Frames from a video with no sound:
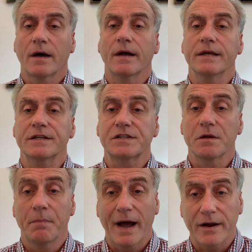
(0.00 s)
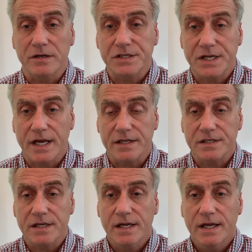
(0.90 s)
is the buyer's
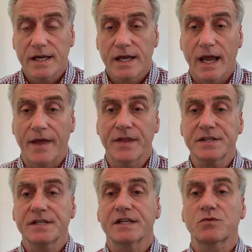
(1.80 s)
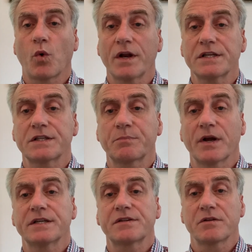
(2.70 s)
test. And this is, what is the
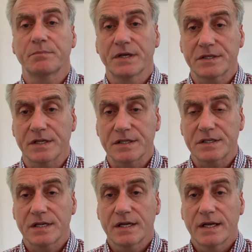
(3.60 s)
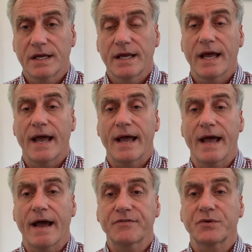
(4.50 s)
price of the business
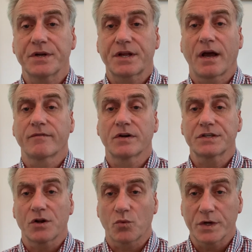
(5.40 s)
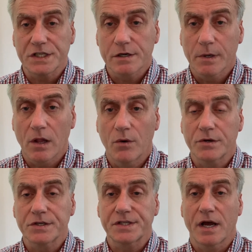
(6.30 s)
after it covers a reasonable
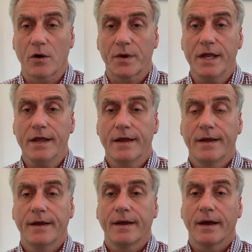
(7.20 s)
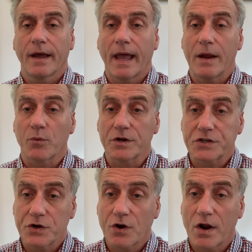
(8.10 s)
owner's salary, a
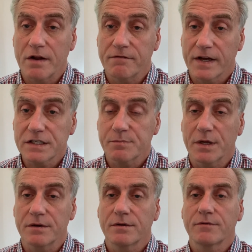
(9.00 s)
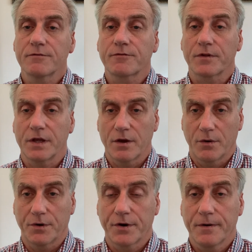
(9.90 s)
return on investment for the
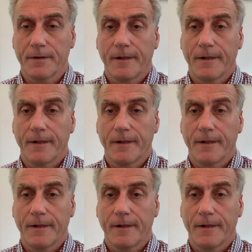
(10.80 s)
owner,